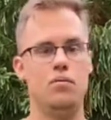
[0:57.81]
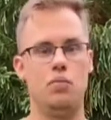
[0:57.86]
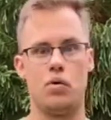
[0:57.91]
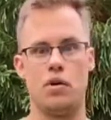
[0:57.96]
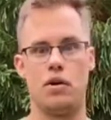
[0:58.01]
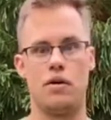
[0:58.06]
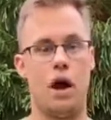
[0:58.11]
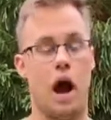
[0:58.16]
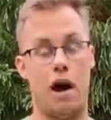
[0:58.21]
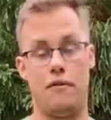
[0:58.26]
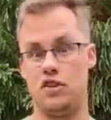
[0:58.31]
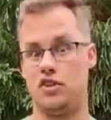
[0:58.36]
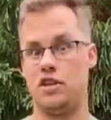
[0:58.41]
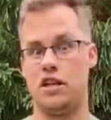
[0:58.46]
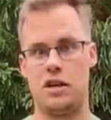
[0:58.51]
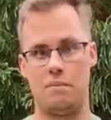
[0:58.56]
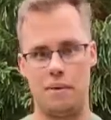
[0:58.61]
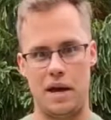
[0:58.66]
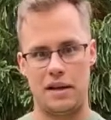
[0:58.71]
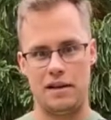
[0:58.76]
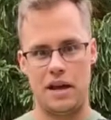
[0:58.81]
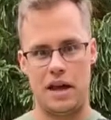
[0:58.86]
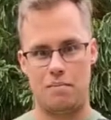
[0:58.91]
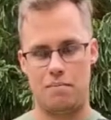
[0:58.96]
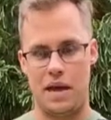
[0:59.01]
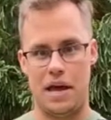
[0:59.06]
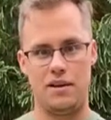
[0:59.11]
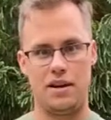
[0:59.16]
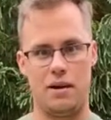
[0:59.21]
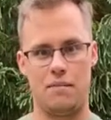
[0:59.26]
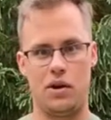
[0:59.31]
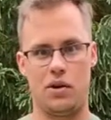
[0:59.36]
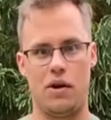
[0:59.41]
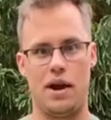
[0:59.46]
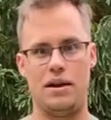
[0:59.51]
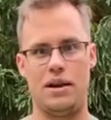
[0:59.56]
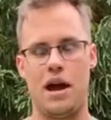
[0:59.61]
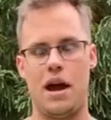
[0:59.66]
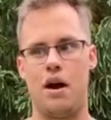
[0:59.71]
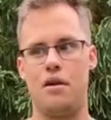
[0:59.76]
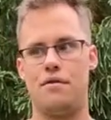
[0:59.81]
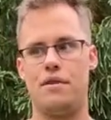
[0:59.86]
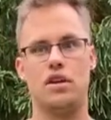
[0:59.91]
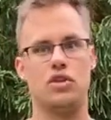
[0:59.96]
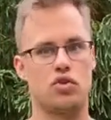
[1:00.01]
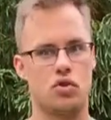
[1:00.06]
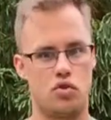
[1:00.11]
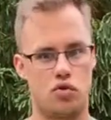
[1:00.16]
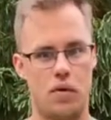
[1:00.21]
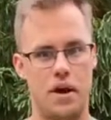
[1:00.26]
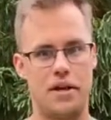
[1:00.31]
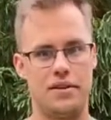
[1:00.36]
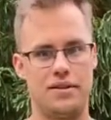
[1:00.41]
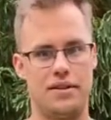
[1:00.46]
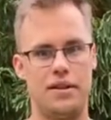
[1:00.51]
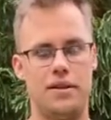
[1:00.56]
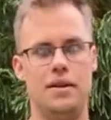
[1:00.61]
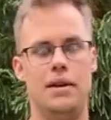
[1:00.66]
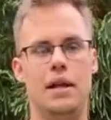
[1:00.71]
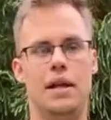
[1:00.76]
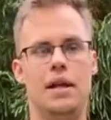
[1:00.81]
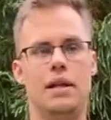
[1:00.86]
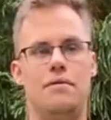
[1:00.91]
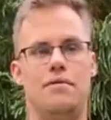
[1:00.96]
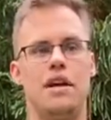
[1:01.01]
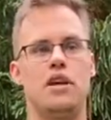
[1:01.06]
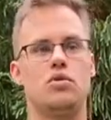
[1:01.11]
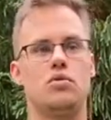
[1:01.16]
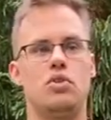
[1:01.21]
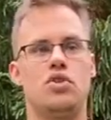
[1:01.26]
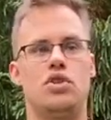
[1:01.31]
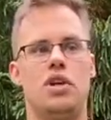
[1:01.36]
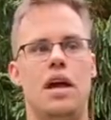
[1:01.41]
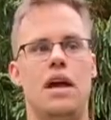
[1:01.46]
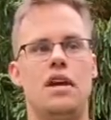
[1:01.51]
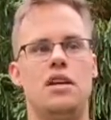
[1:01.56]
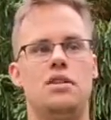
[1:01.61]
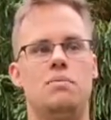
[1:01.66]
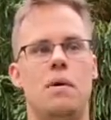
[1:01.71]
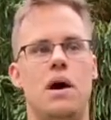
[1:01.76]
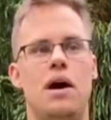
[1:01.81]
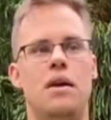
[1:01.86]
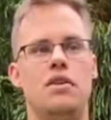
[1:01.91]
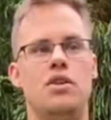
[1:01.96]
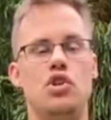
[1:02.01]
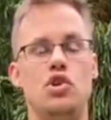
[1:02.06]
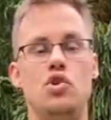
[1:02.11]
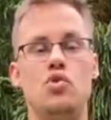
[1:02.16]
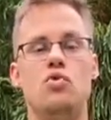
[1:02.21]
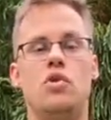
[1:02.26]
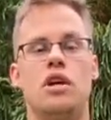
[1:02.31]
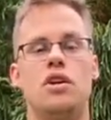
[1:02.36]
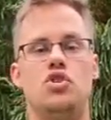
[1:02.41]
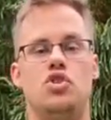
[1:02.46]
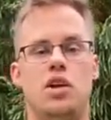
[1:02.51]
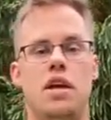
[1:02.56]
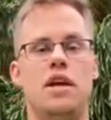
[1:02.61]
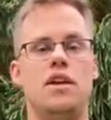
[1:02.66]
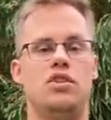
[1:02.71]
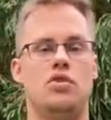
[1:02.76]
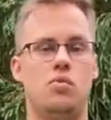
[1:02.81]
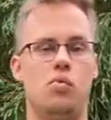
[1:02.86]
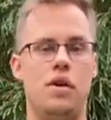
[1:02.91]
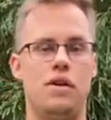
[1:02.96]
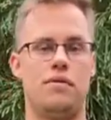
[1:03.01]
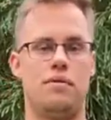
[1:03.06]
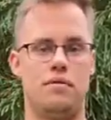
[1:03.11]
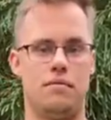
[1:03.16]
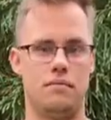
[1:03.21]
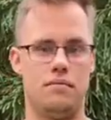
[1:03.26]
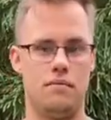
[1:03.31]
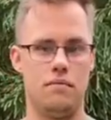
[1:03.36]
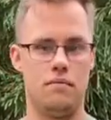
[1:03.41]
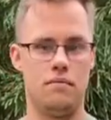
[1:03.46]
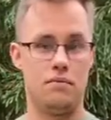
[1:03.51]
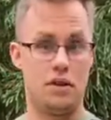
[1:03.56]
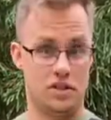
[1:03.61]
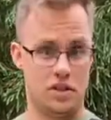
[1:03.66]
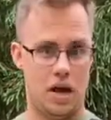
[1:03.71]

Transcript: We're obviously in a pand- pandemic right now. Things are crazy. Things will change, but you can change with the